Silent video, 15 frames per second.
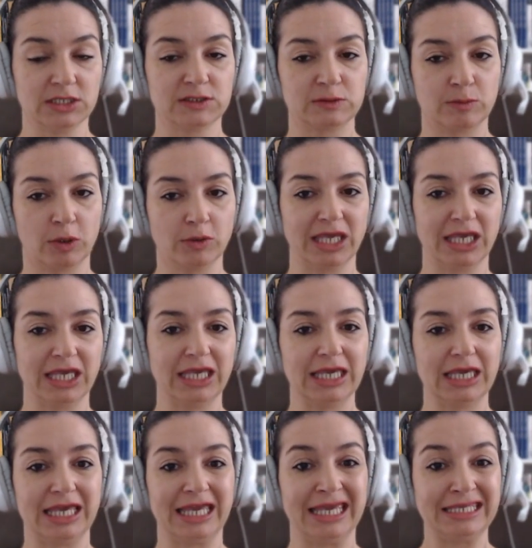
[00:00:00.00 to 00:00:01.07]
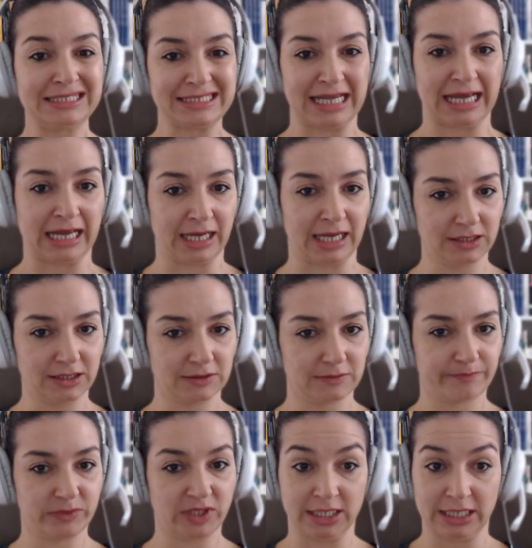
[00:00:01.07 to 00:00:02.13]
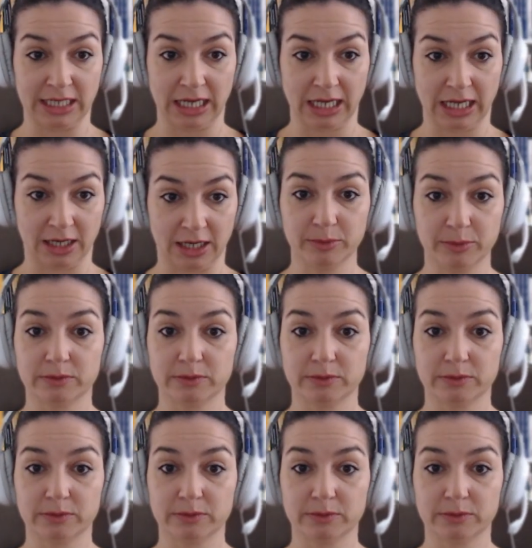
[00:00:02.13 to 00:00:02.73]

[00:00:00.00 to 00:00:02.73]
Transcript: smoking inside, innerhalb,